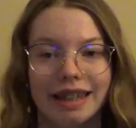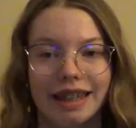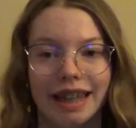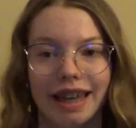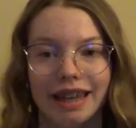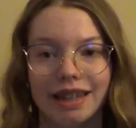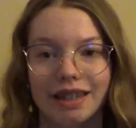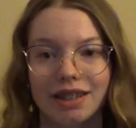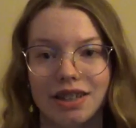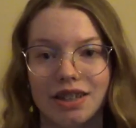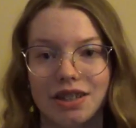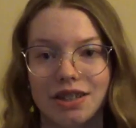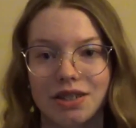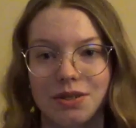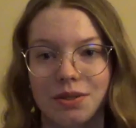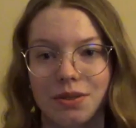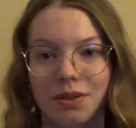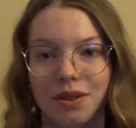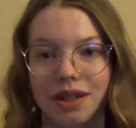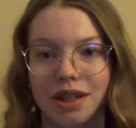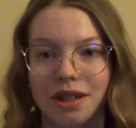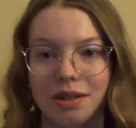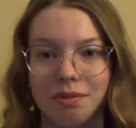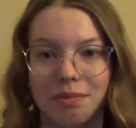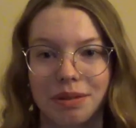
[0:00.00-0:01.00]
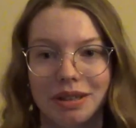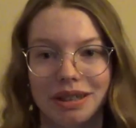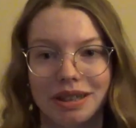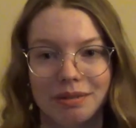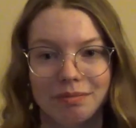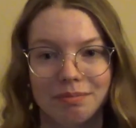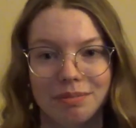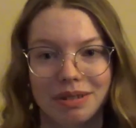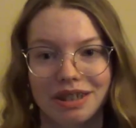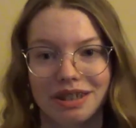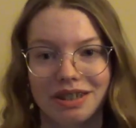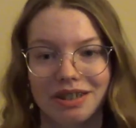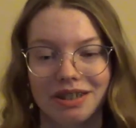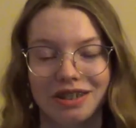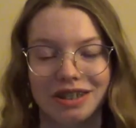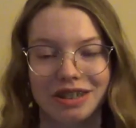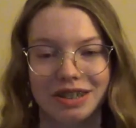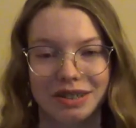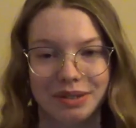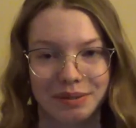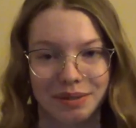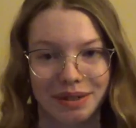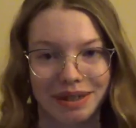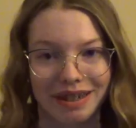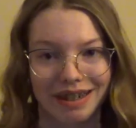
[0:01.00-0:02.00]
the end of the story, but the middle
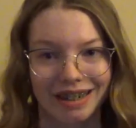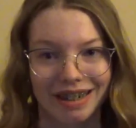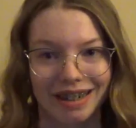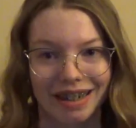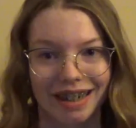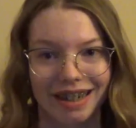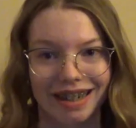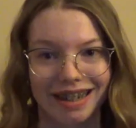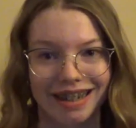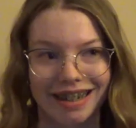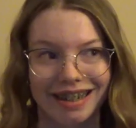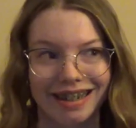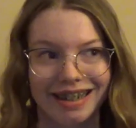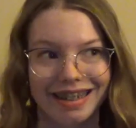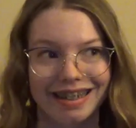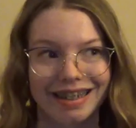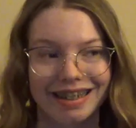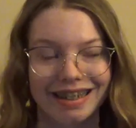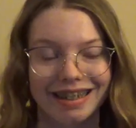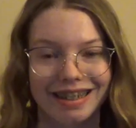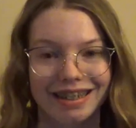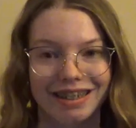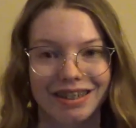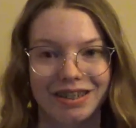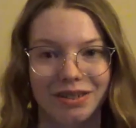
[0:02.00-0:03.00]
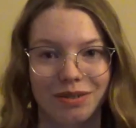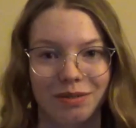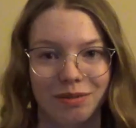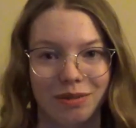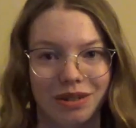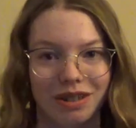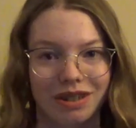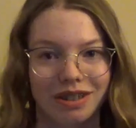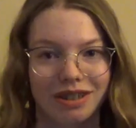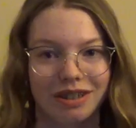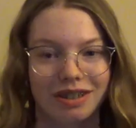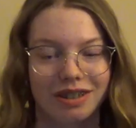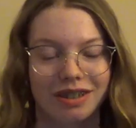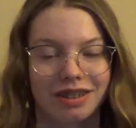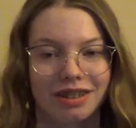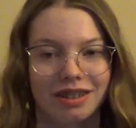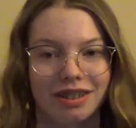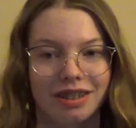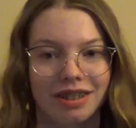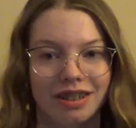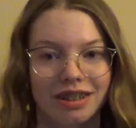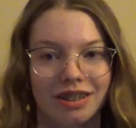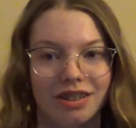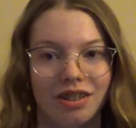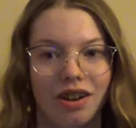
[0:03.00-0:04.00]
is where I need to work
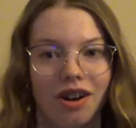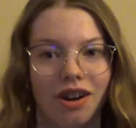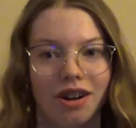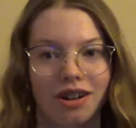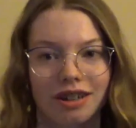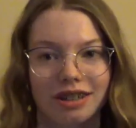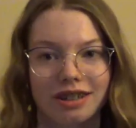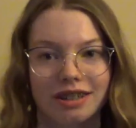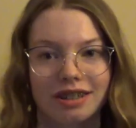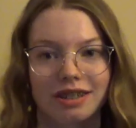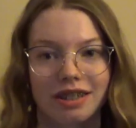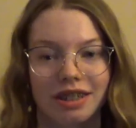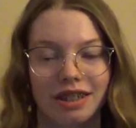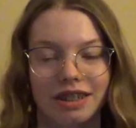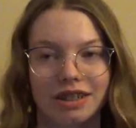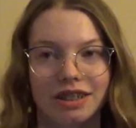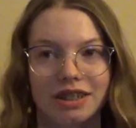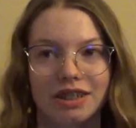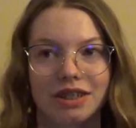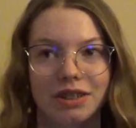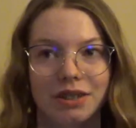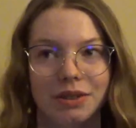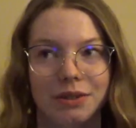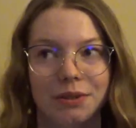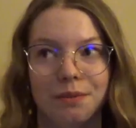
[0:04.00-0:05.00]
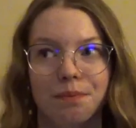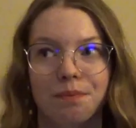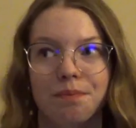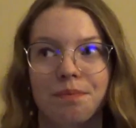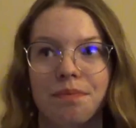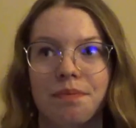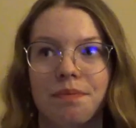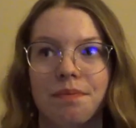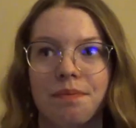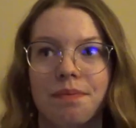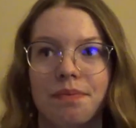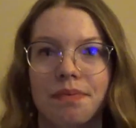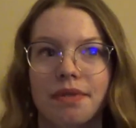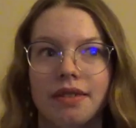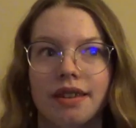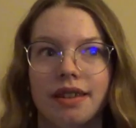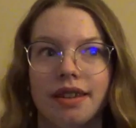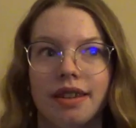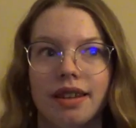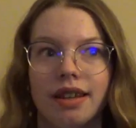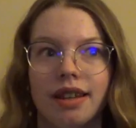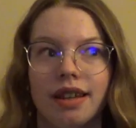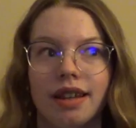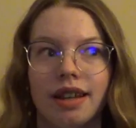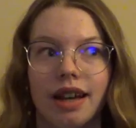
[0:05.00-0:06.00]
the hardest on, so
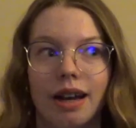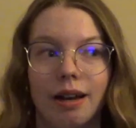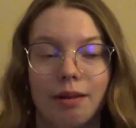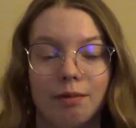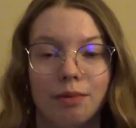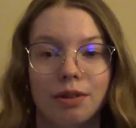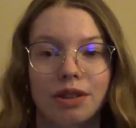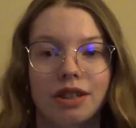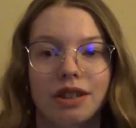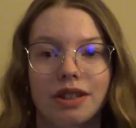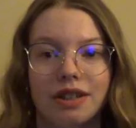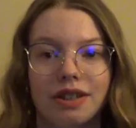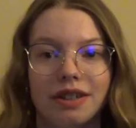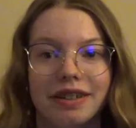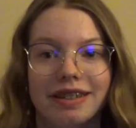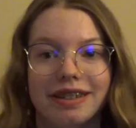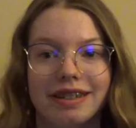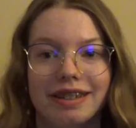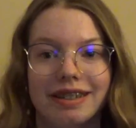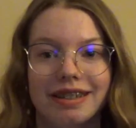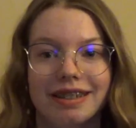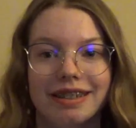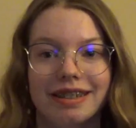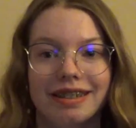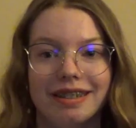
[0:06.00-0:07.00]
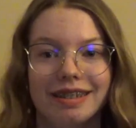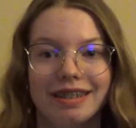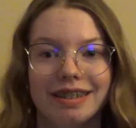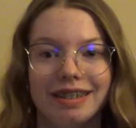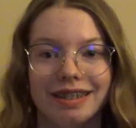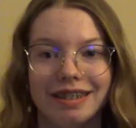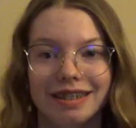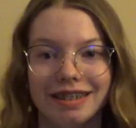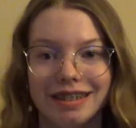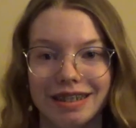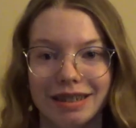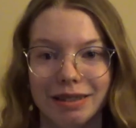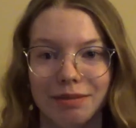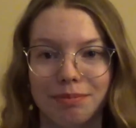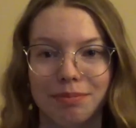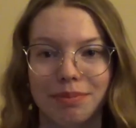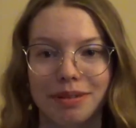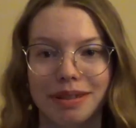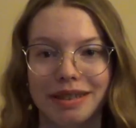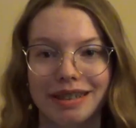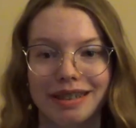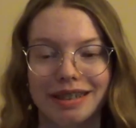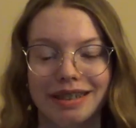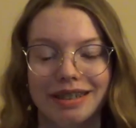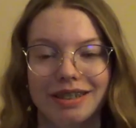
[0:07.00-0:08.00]
I'm really going to dig deep
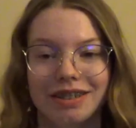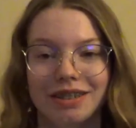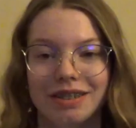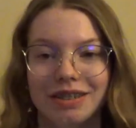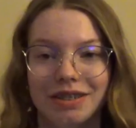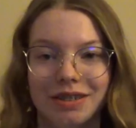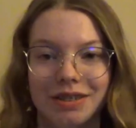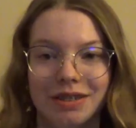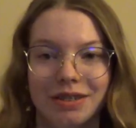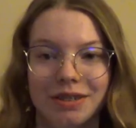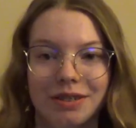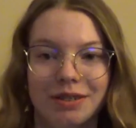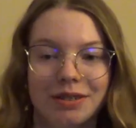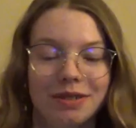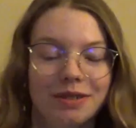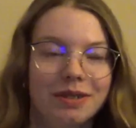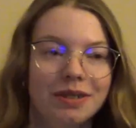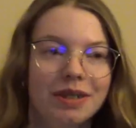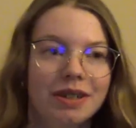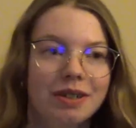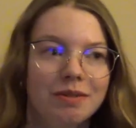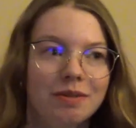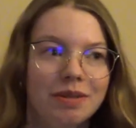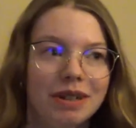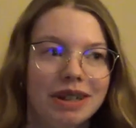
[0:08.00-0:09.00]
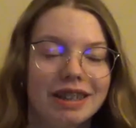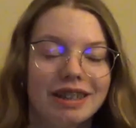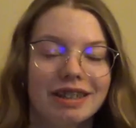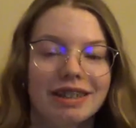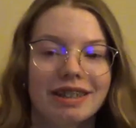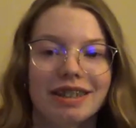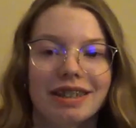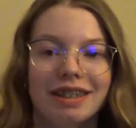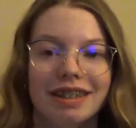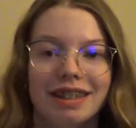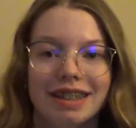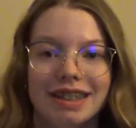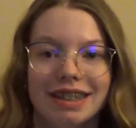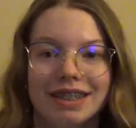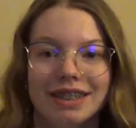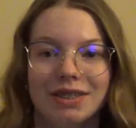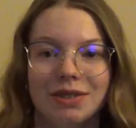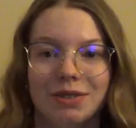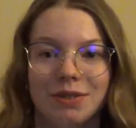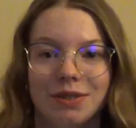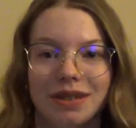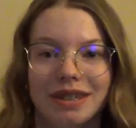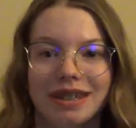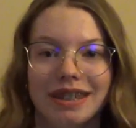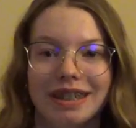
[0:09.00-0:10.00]
into what this
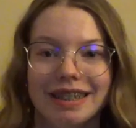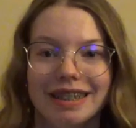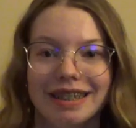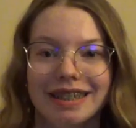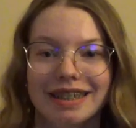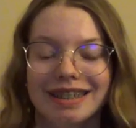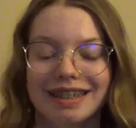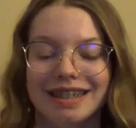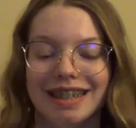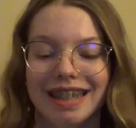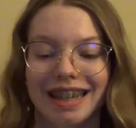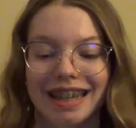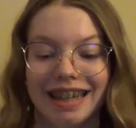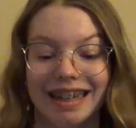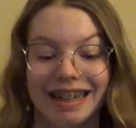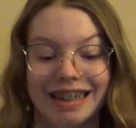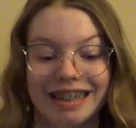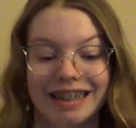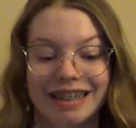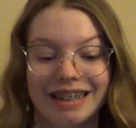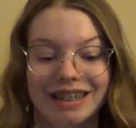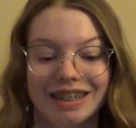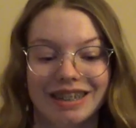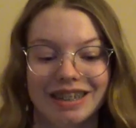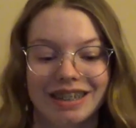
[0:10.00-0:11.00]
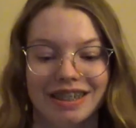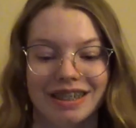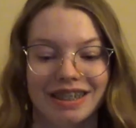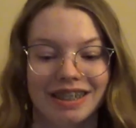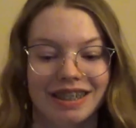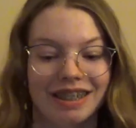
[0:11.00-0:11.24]
story is and